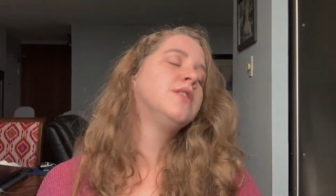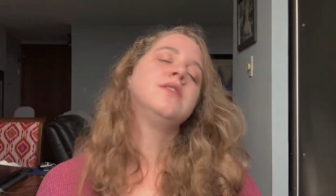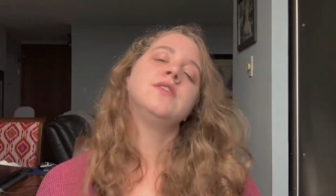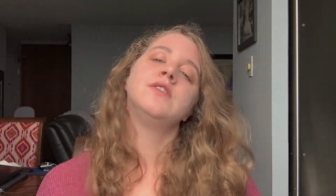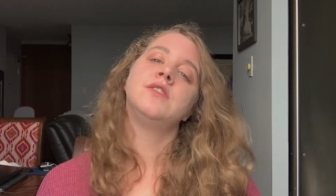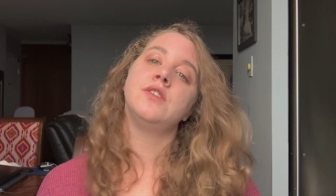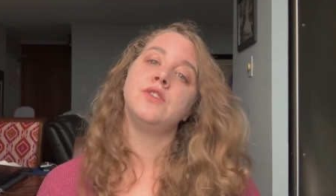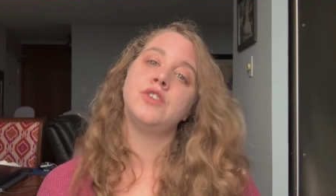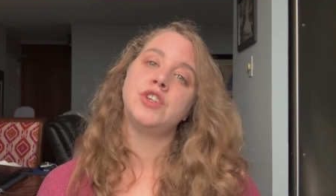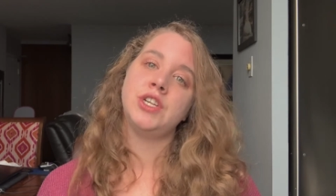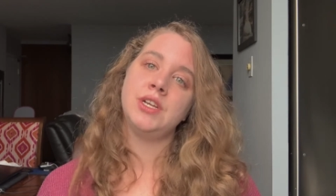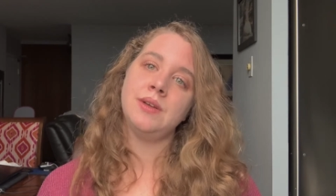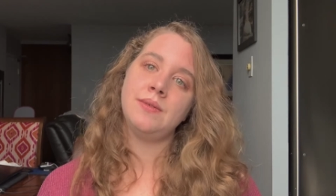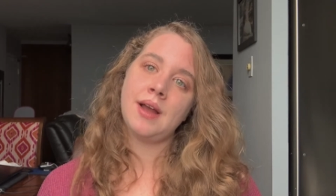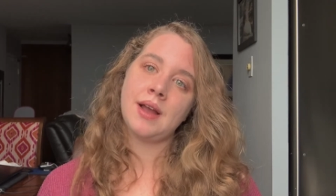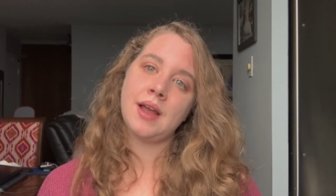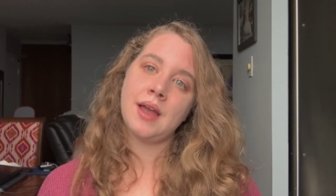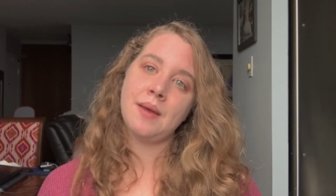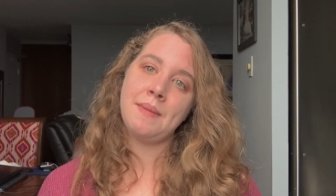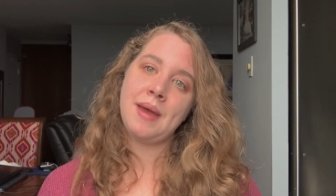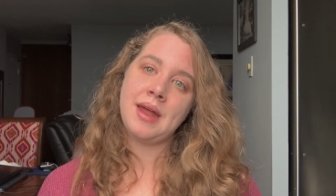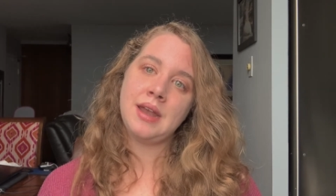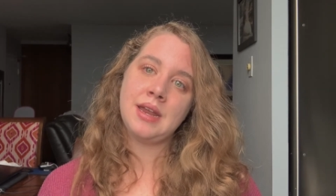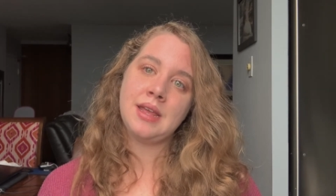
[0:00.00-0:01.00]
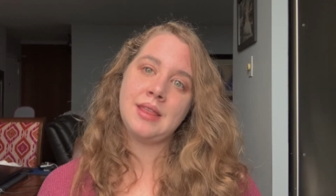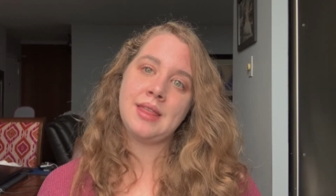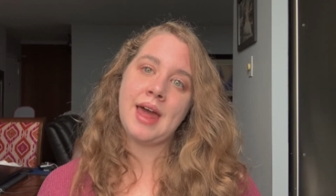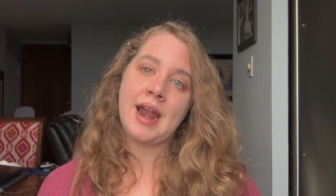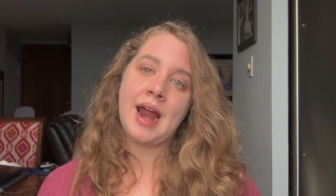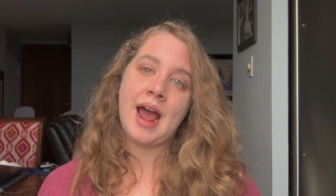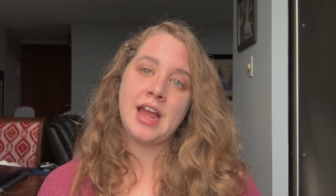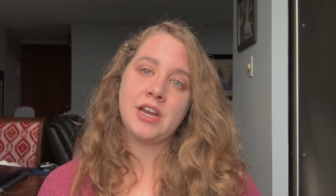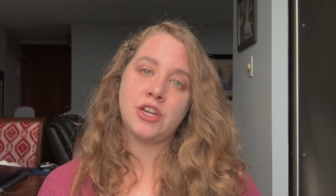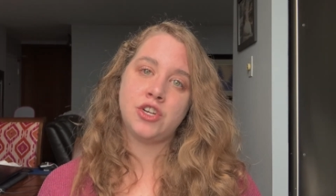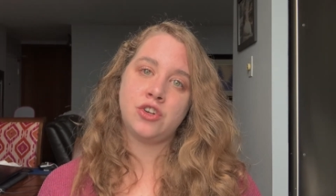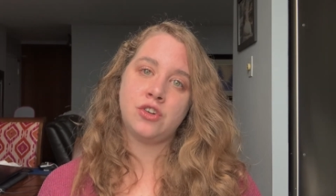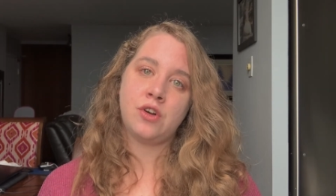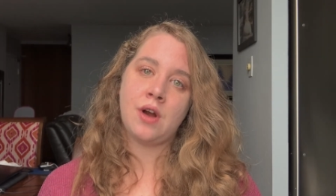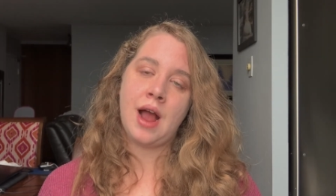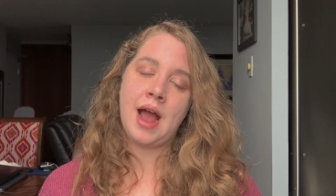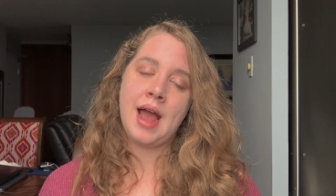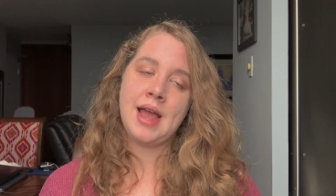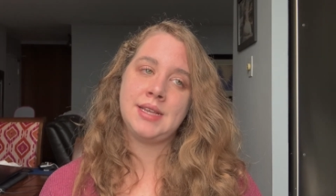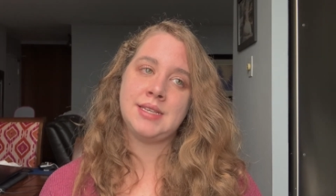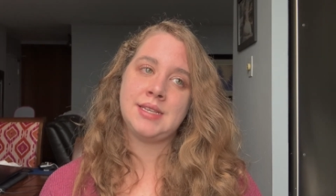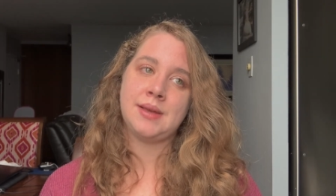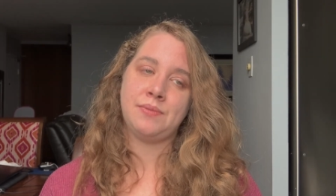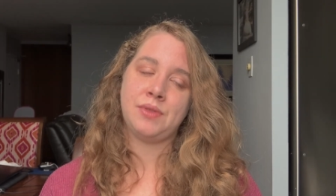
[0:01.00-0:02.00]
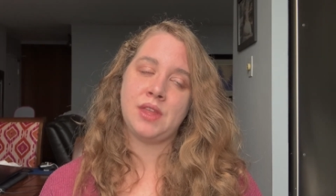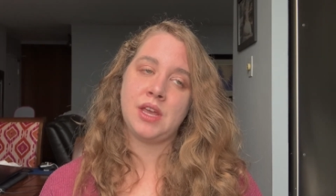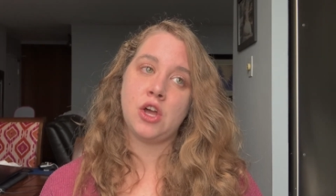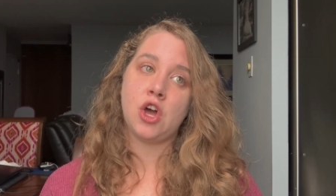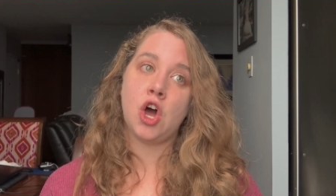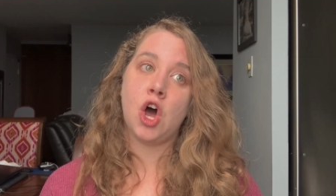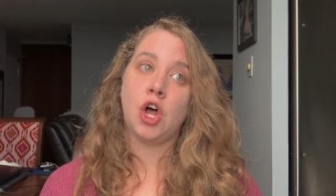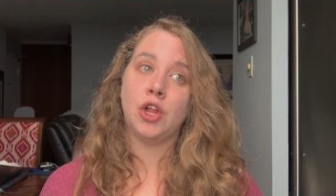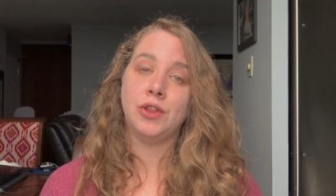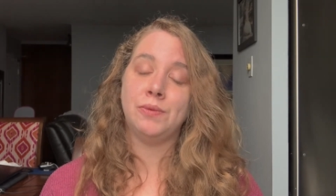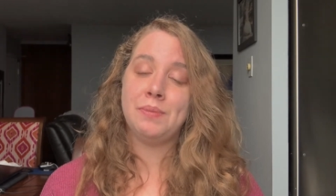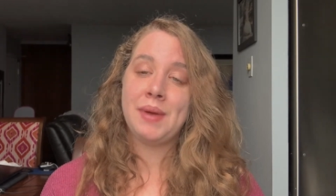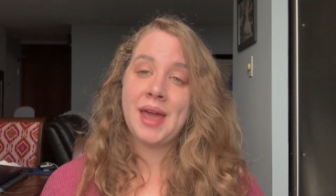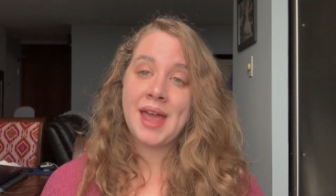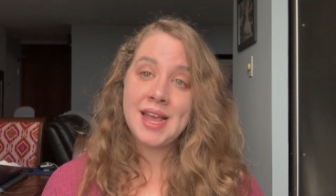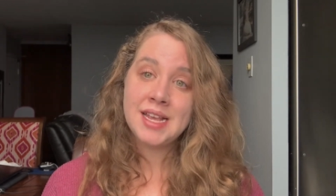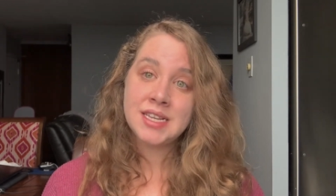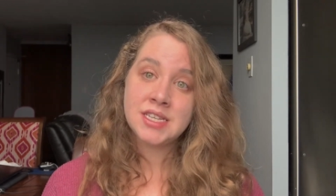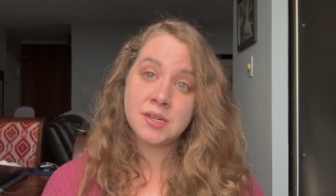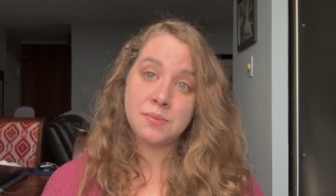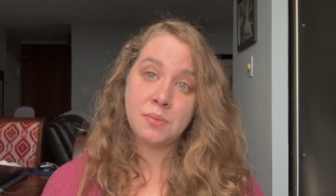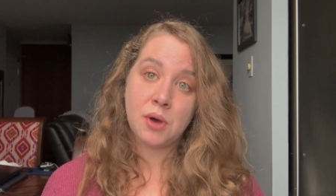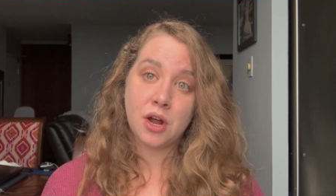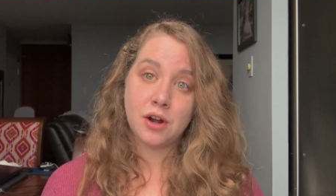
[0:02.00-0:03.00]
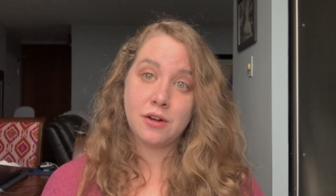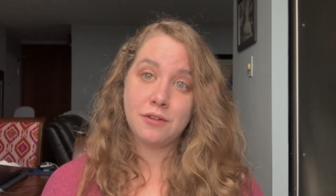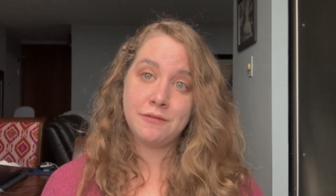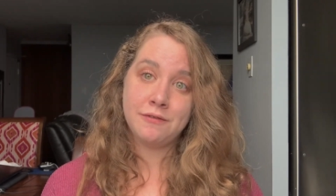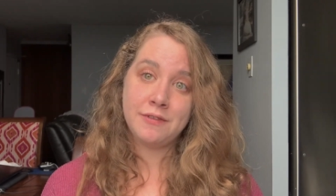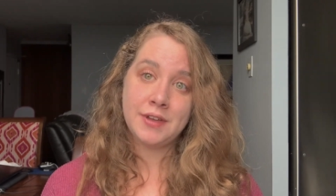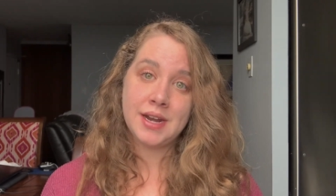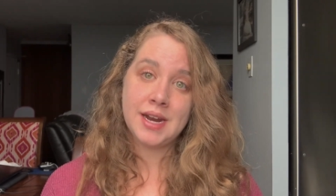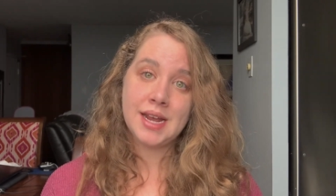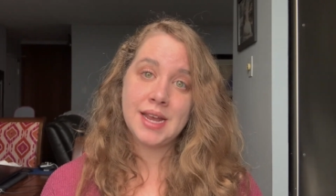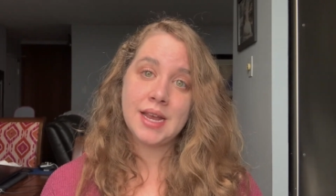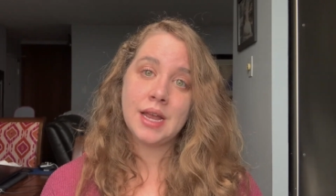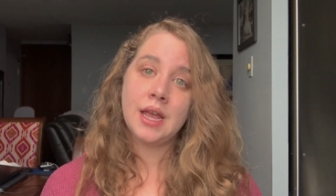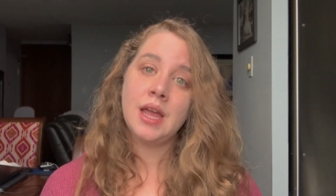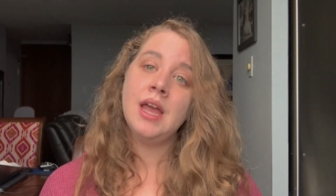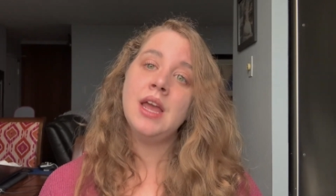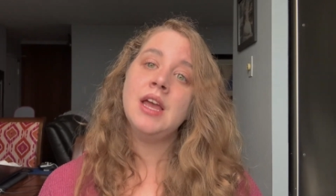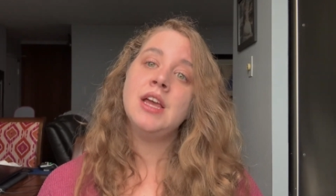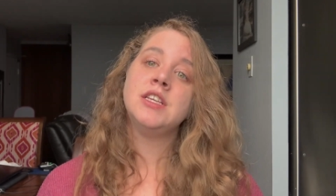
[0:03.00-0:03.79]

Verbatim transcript: So she recommended that I try something called paced bottle feeding.